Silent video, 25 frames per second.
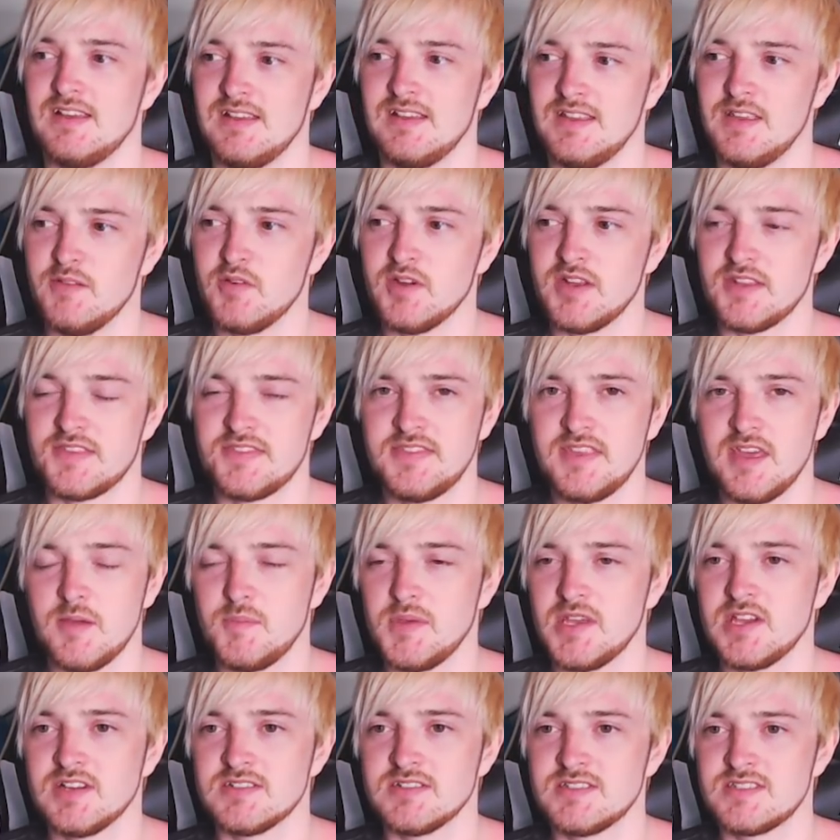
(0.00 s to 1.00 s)
You've got to,
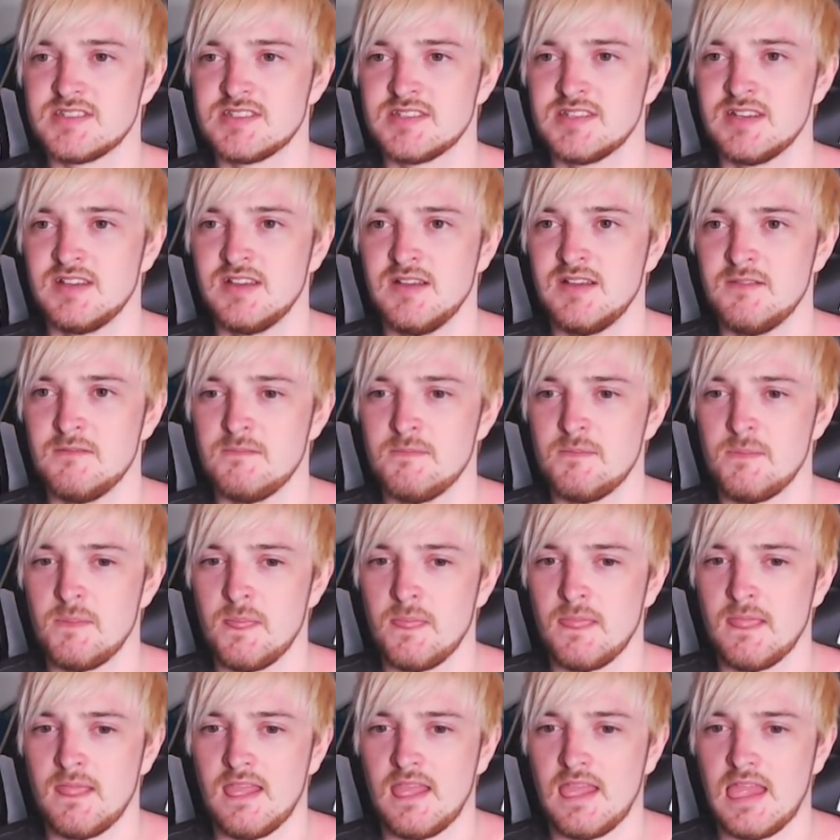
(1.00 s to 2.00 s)
because
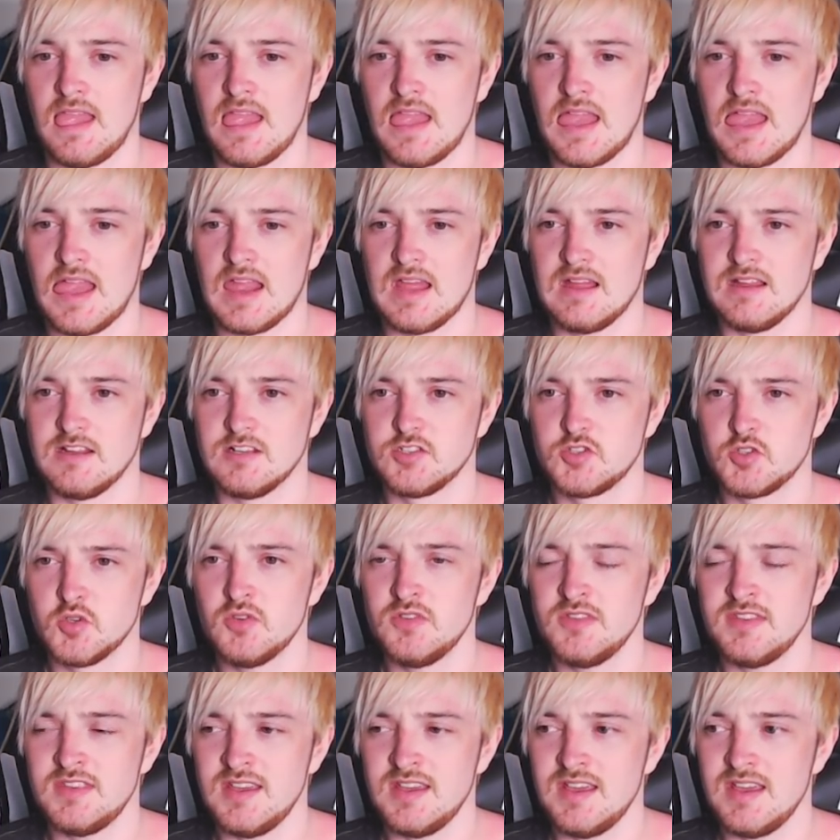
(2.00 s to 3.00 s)

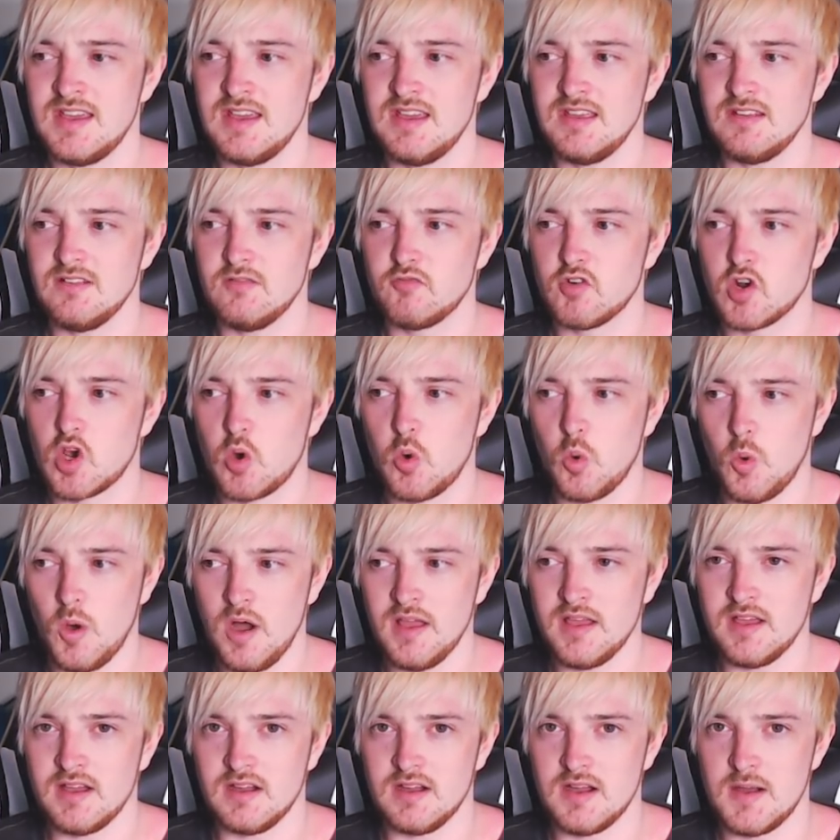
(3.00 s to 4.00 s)
don't they
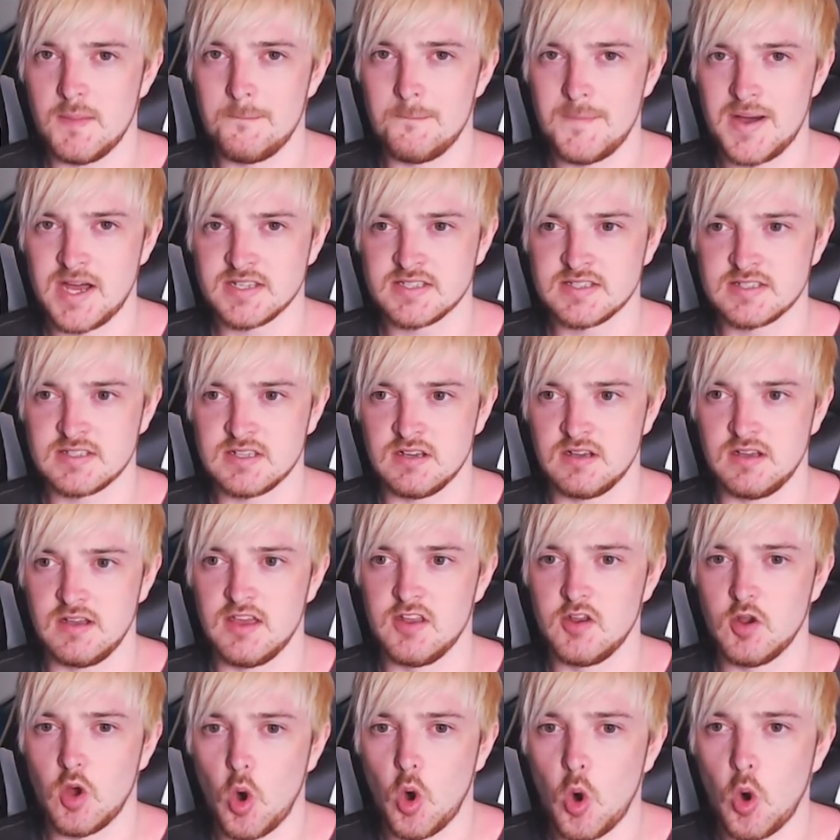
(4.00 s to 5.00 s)
require a master
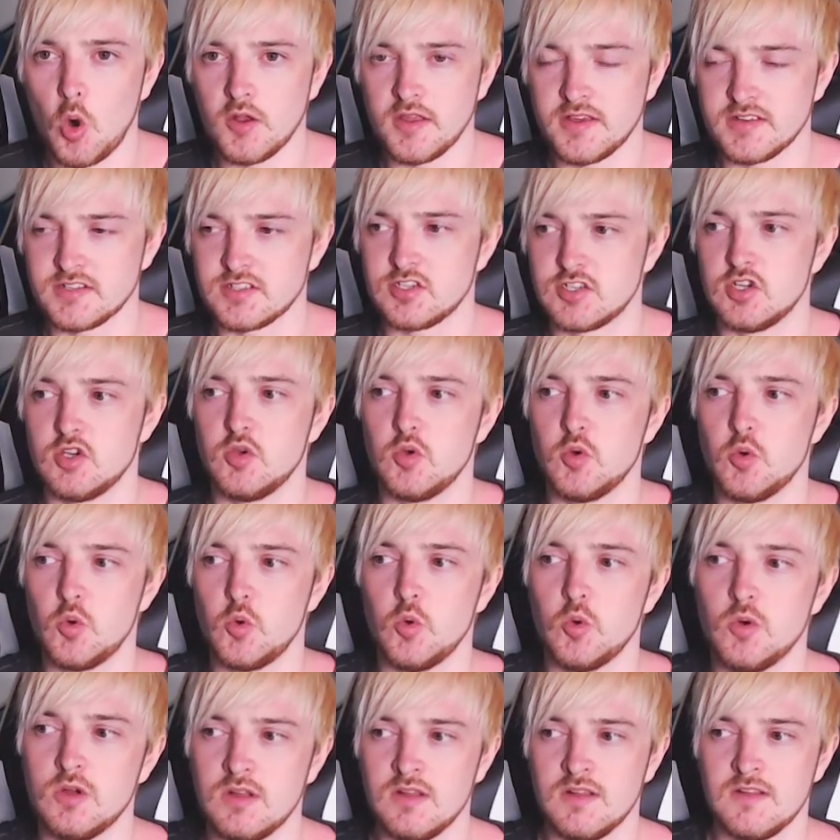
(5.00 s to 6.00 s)
in order
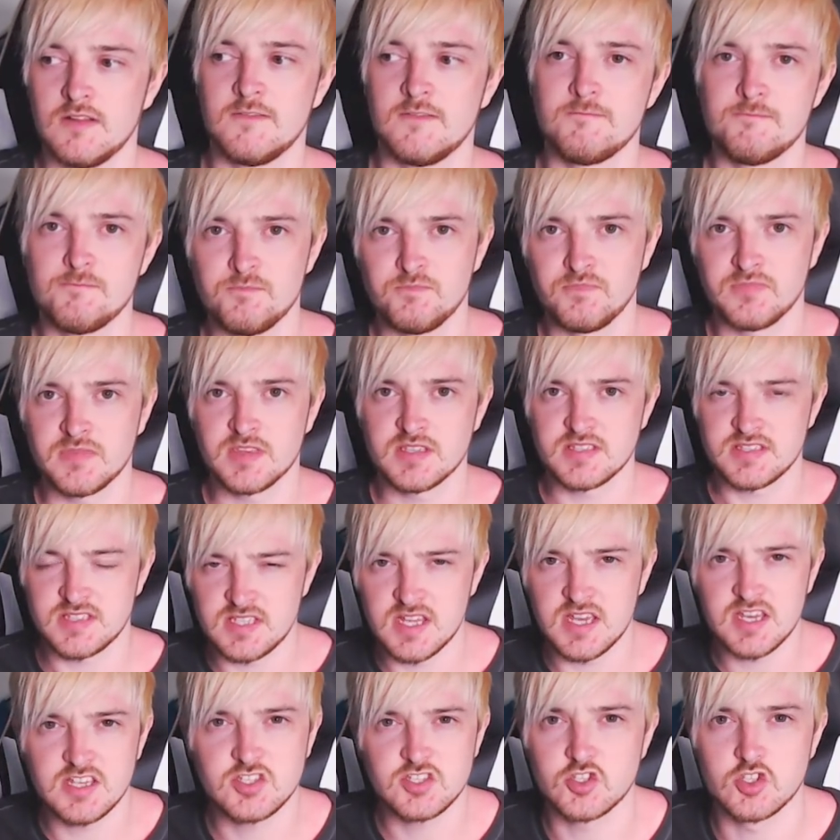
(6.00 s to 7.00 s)
to
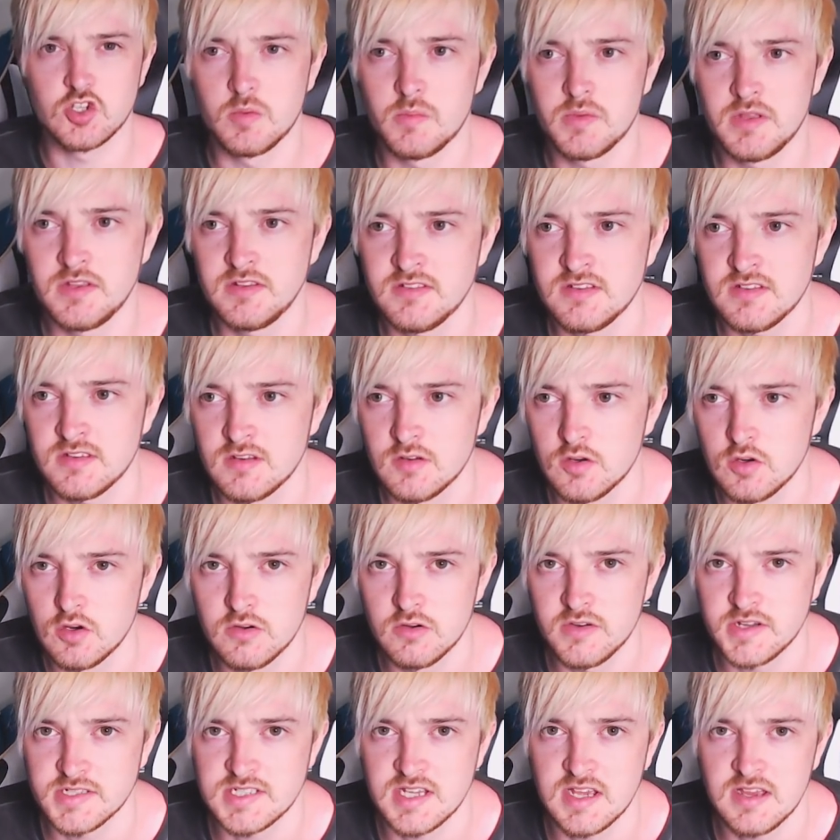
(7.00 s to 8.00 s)
stay summoned
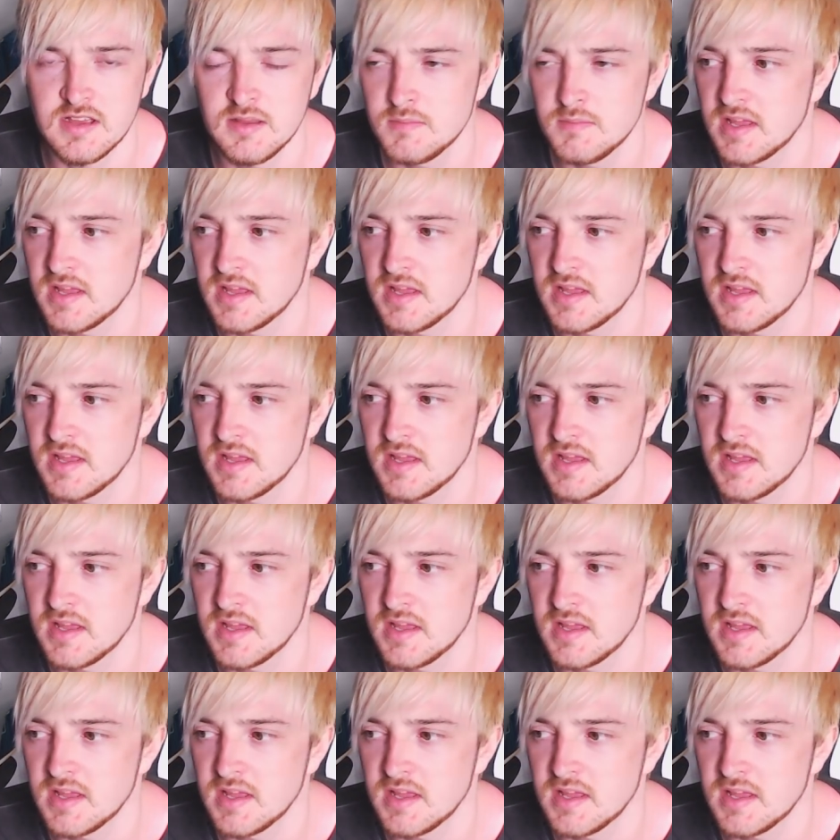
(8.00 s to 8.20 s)
over time?